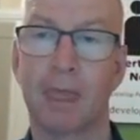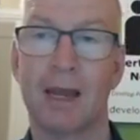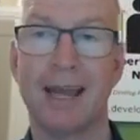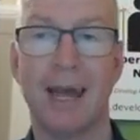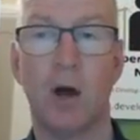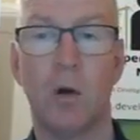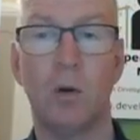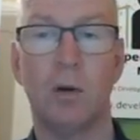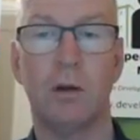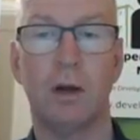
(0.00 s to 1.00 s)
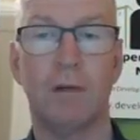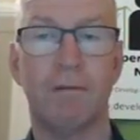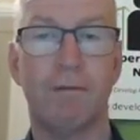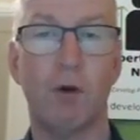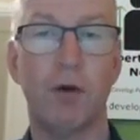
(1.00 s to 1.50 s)
Now,
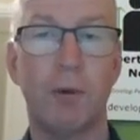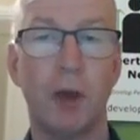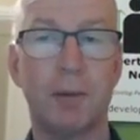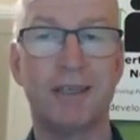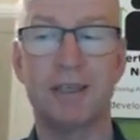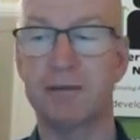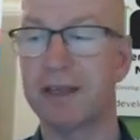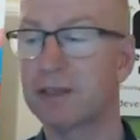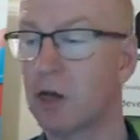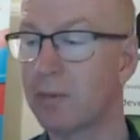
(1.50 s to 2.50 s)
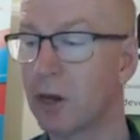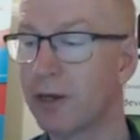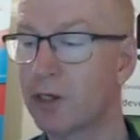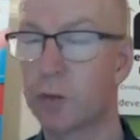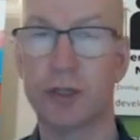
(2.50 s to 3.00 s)
for the purposes of this, I'm going
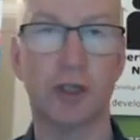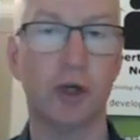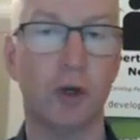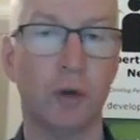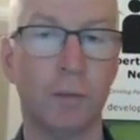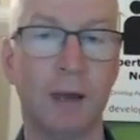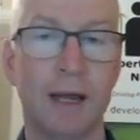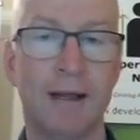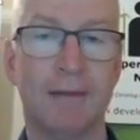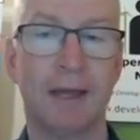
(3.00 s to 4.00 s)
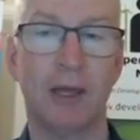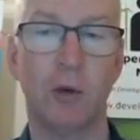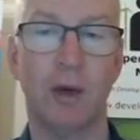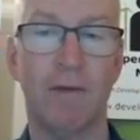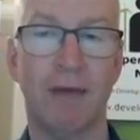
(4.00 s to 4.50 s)
to assume that
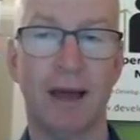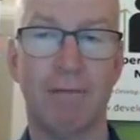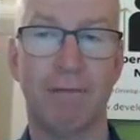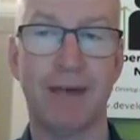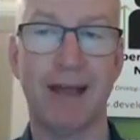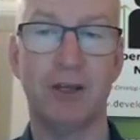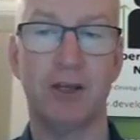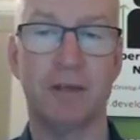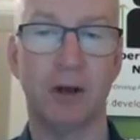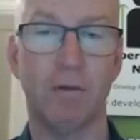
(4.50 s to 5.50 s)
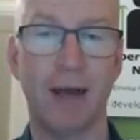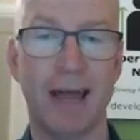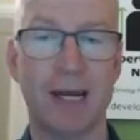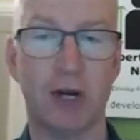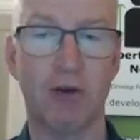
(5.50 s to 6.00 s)
you have found yourself
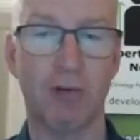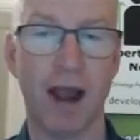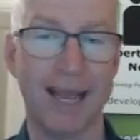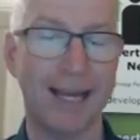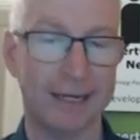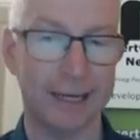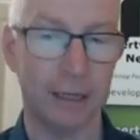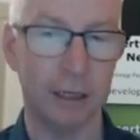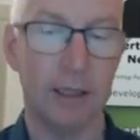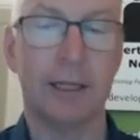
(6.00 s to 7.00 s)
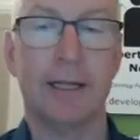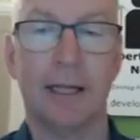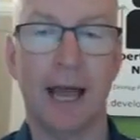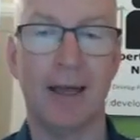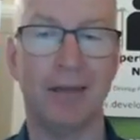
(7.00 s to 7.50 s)
a cracking deal
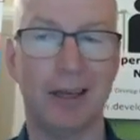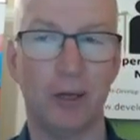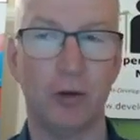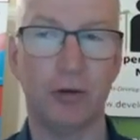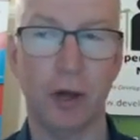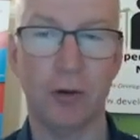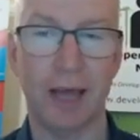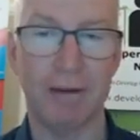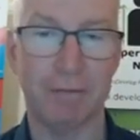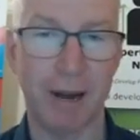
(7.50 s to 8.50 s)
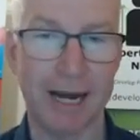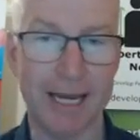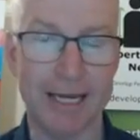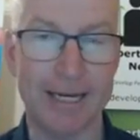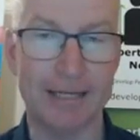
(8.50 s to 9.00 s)
and that you don't have
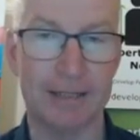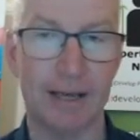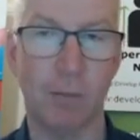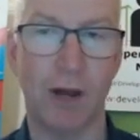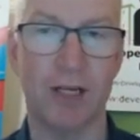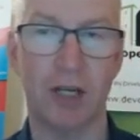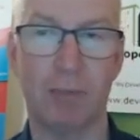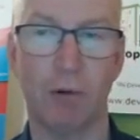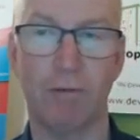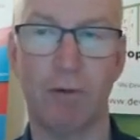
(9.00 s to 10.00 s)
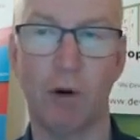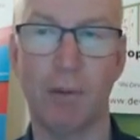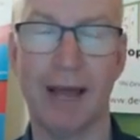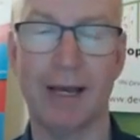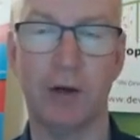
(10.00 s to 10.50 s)
money in some way, shape, or form,
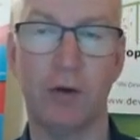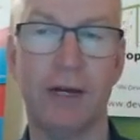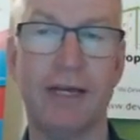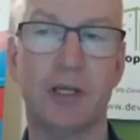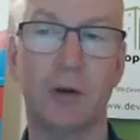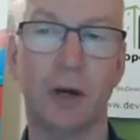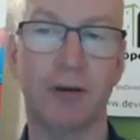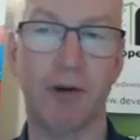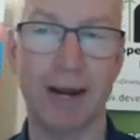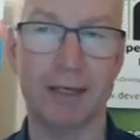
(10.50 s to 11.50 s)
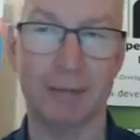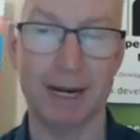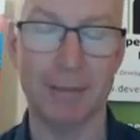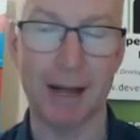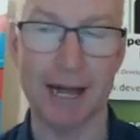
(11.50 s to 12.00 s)
and you need to attract a
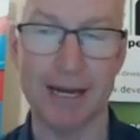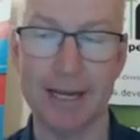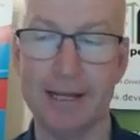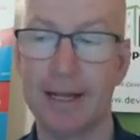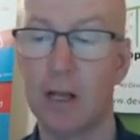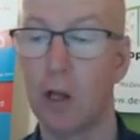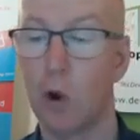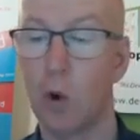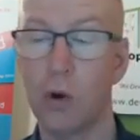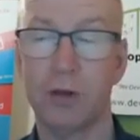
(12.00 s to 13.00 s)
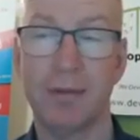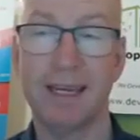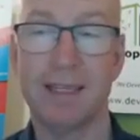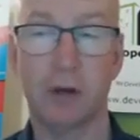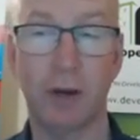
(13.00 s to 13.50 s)
money partner, or you
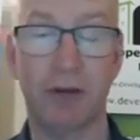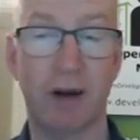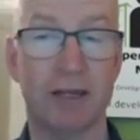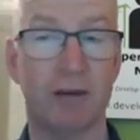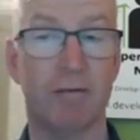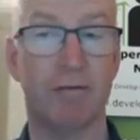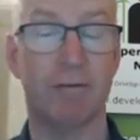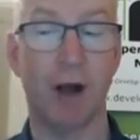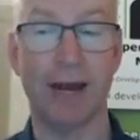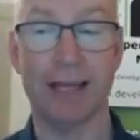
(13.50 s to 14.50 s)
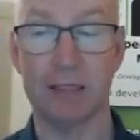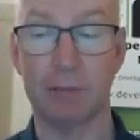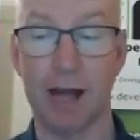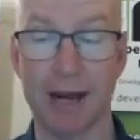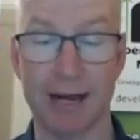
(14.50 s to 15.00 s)
need to attract a finance
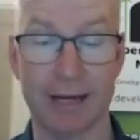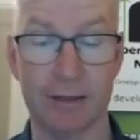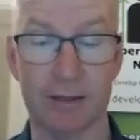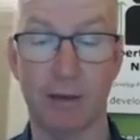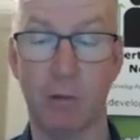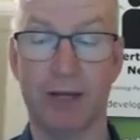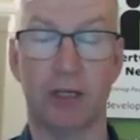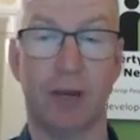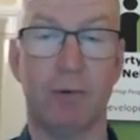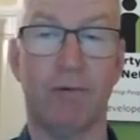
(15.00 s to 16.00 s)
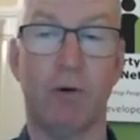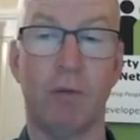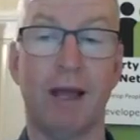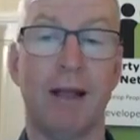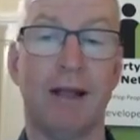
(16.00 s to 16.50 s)
partner in some way, shape, or
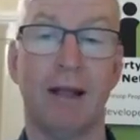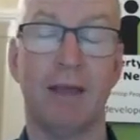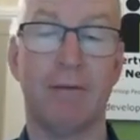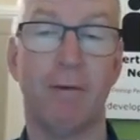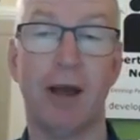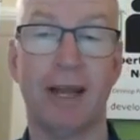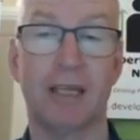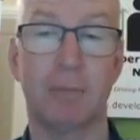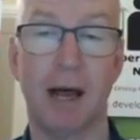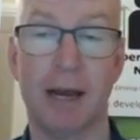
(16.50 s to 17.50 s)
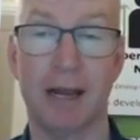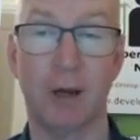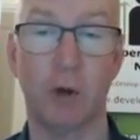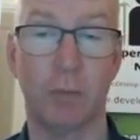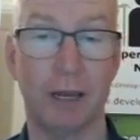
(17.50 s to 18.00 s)
form. And that finance partner
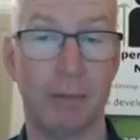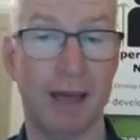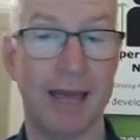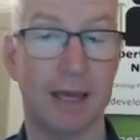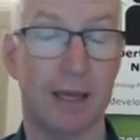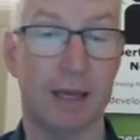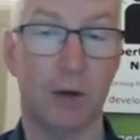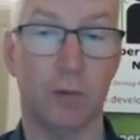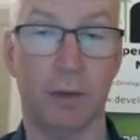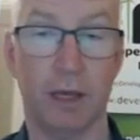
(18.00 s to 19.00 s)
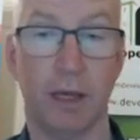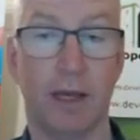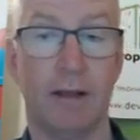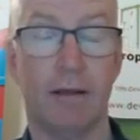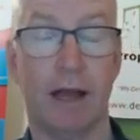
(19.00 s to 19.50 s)
could be a bank, it could be,
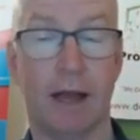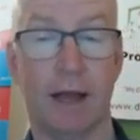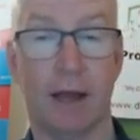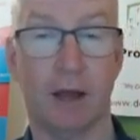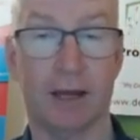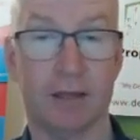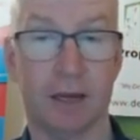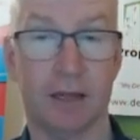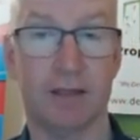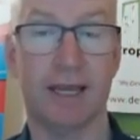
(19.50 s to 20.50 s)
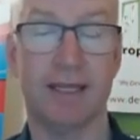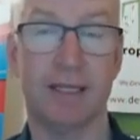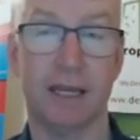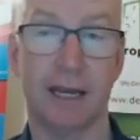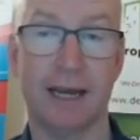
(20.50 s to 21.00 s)
I guess, a
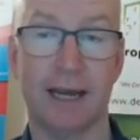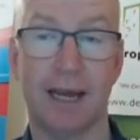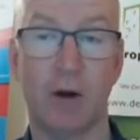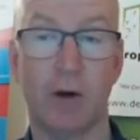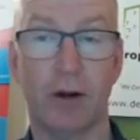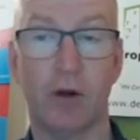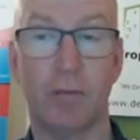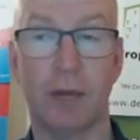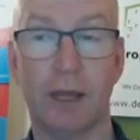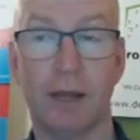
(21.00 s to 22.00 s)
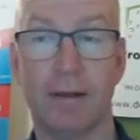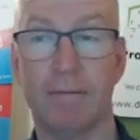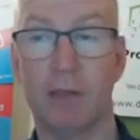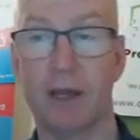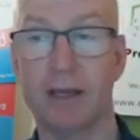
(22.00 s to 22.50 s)
second-tier lender, or it could be,
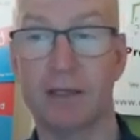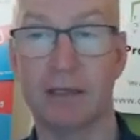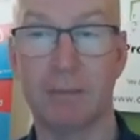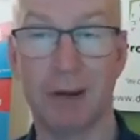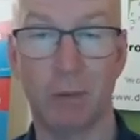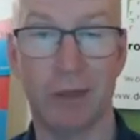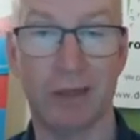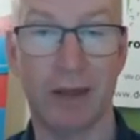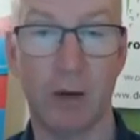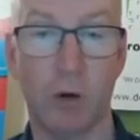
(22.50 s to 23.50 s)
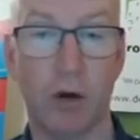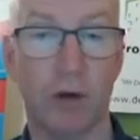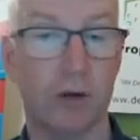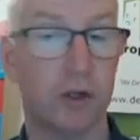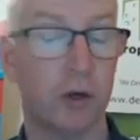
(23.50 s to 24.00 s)
I guess, somebody within the network,
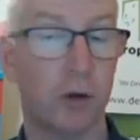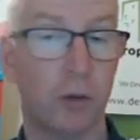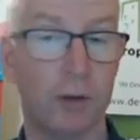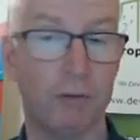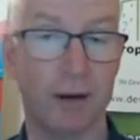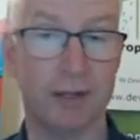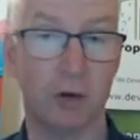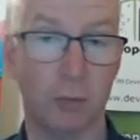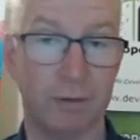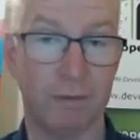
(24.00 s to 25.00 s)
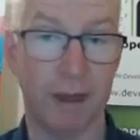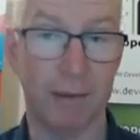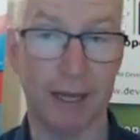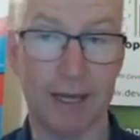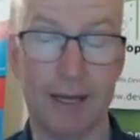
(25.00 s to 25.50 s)
could be friends, could be
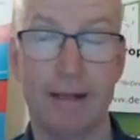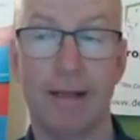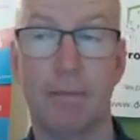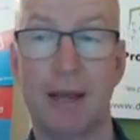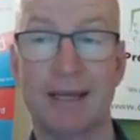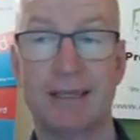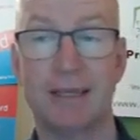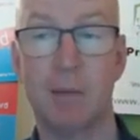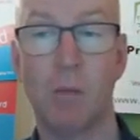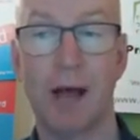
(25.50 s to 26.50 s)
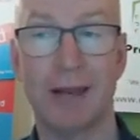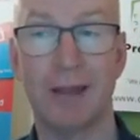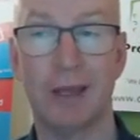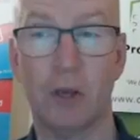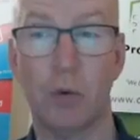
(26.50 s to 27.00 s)
family, but someone
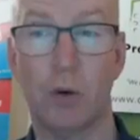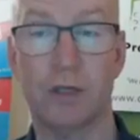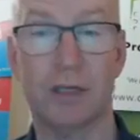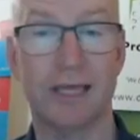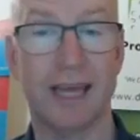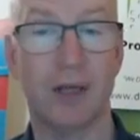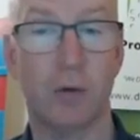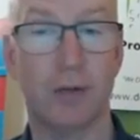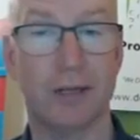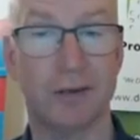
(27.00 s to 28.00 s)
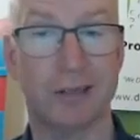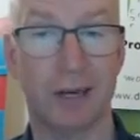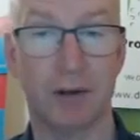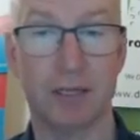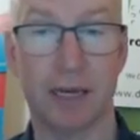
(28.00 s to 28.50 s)
that you want to take your deal
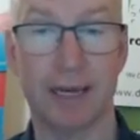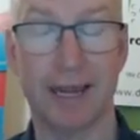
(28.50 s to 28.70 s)
seriously.